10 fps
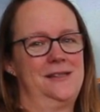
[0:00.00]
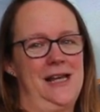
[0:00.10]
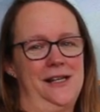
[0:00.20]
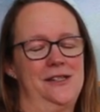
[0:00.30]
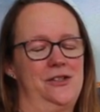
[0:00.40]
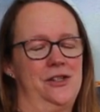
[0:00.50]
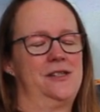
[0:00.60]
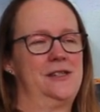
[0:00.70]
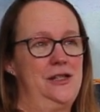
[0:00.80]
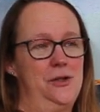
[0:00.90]

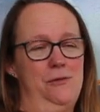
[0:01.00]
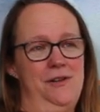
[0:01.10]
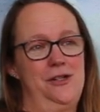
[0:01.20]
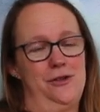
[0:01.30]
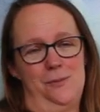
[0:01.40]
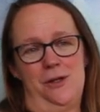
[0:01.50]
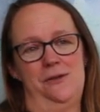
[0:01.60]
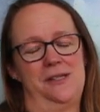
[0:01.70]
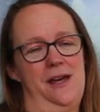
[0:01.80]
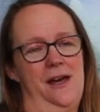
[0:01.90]
Tankus they do original
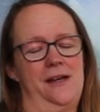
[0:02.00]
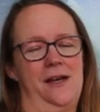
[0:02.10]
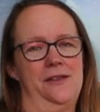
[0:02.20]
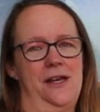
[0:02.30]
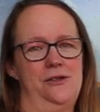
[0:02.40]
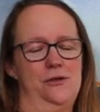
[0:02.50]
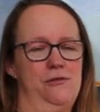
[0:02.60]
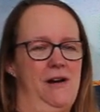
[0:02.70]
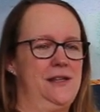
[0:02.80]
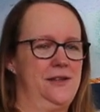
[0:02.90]
music, they do
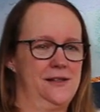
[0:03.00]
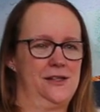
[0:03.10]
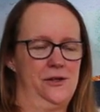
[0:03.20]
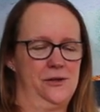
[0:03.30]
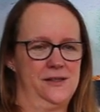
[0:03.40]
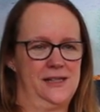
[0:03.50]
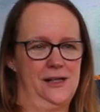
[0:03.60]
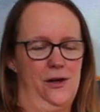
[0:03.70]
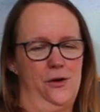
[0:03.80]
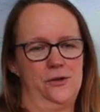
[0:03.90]
great things that you can
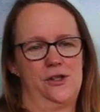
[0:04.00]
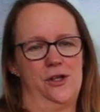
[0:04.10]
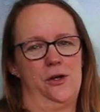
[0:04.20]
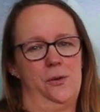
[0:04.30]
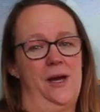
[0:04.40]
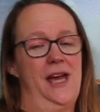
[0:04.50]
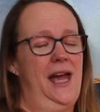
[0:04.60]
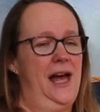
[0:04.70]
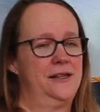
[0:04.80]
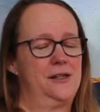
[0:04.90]
sing along to. It
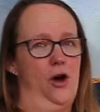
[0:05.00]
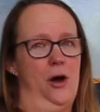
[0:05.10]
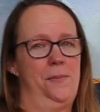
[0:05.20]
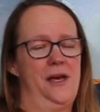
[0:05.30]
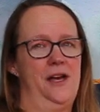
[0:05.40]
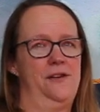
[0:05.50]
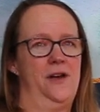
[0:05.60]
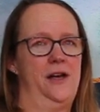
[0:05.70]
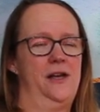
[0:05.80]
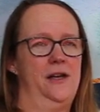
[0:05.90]
has got a bit of
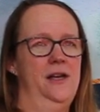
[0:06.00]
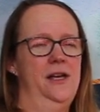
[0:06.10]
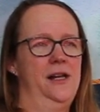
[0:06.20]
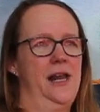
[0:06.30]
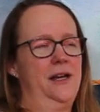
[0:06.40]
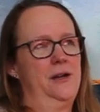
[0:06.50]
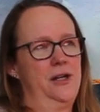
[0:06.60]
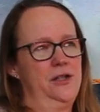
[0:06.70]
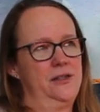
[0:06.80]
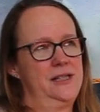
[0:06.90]
a, like,
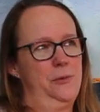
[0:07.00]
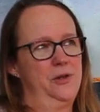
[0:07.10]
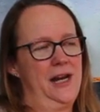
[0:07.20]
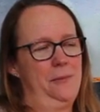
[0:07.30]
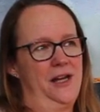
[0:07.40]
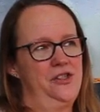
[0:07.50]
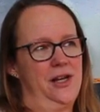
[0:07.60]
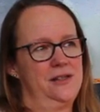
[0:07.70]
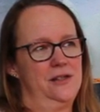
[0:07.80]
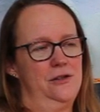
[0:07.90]
you can tell with a name like
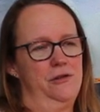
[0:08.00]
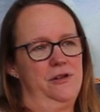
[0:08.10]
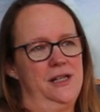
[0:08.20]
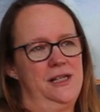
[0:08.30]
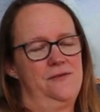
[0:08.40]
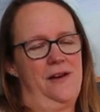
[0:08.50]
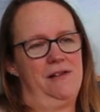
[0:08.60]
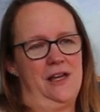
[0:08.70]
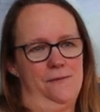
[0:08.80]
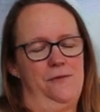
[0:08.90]
Jazz DeLorean, he's
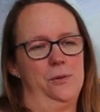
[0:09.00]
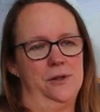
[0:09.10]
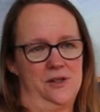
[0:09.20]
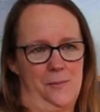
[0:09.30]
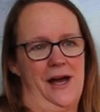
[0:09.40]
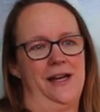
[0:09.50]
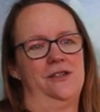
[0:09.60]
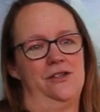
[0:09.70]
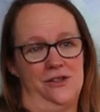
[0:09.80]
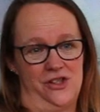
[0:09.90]
very influenced
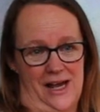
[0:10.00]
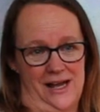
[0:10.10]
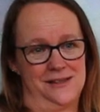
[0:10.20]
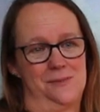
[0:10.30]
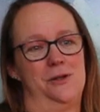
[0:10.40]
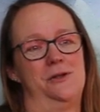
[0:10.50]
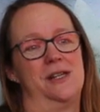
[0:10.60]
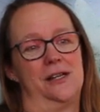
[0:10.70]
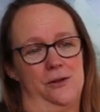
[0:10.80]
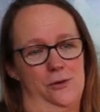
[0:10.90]
by jazz
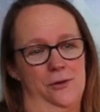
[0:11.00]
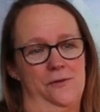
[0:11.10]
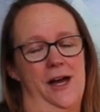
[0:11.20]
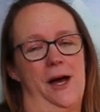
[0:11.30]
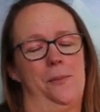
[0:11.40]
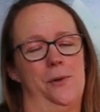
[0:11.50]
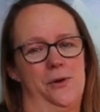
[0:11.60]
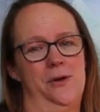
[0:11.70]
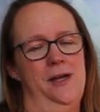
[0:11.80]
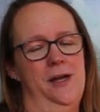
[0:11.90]
music and all of that,
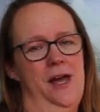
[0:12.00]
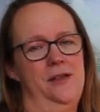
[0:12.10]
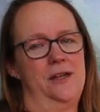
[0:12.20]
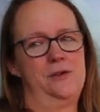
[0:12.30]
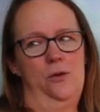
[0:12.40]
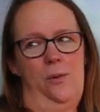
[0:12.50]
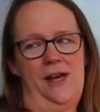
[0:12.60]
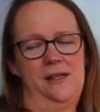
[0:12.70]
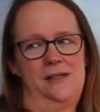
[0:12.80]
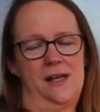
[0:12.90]
but there's
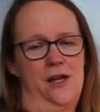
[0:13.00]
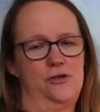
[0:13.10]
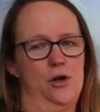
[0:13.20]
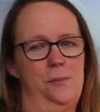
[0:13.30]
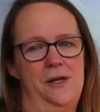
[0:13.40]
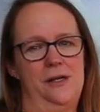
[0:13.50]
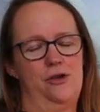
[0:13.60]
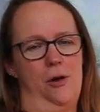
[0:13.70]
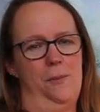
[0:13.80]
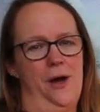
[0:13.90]
always trumpet,
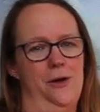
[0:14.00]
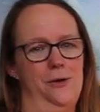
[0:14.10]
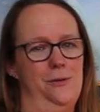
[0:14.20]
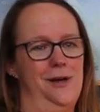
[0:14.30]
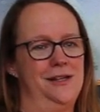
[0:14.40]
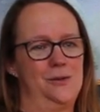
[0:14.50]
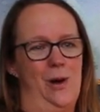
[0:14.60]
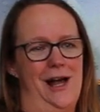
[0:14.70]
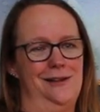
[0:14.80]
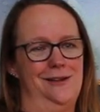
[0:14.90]
trombone as
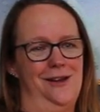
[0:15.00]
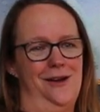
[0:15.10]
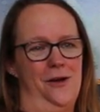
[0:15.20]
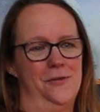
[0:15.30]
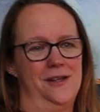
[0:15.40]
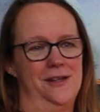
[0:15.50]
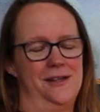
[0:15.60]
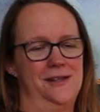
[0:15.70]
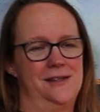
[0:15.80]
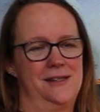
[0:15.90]
well on
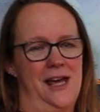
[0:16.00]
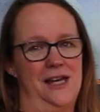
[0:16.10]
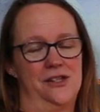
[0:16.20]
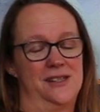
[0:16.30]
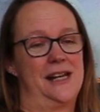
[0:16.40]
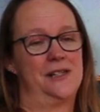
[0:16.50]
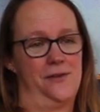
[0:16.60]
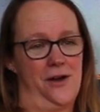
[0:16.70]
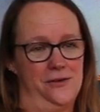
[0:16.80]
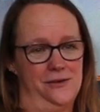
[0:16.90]
the stage,
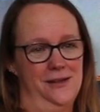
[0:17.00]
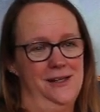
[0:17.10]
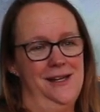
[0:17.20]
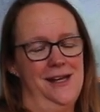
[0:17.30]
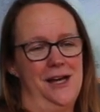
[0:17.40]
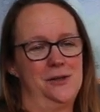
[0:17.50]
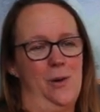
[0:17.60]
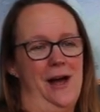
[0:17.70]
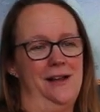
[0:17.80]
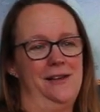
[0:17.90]
saxophone as
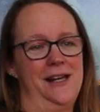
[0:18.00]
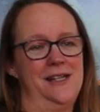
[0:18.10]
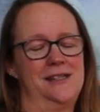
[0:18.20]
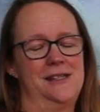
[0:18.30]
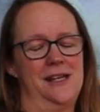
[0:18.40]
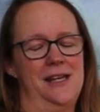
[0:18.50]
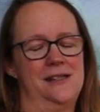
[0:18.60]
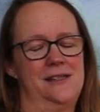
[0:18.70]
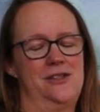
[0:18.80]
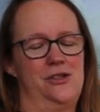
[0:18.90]
well, and
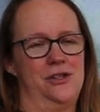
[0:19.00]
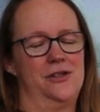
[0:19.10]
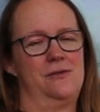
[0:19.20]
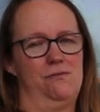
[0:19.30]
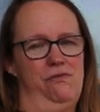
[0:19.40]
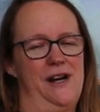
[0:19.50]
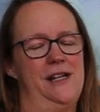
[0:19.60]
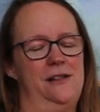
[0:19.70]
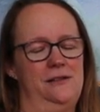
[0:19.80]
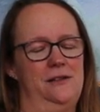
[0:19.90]
it's just
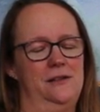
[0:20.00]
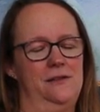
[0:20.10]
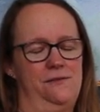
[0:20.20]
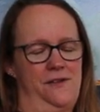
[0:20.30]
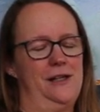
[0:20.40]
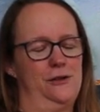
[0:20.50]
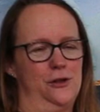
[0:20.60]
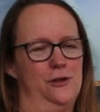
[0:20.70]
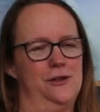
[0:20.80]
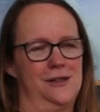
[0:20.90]
real feel
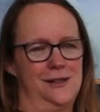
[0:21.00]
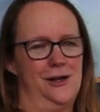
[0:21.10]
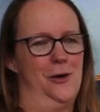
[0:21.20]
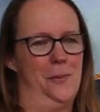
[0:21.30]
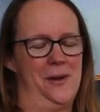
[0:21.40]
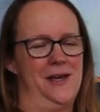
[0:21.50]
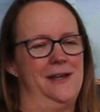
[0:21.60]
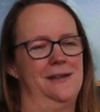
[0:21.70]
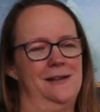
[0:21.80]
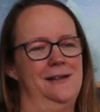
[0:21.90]
good,
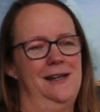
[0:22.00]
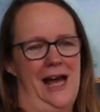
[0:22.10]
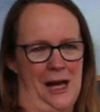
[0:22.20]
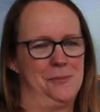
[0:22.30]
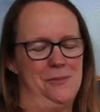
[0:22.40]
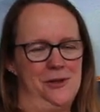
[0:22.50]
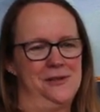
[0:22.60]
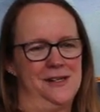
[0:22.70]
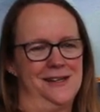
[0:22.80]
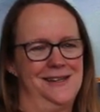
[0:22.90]
upbeat, happy
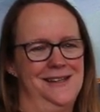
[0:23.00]
music.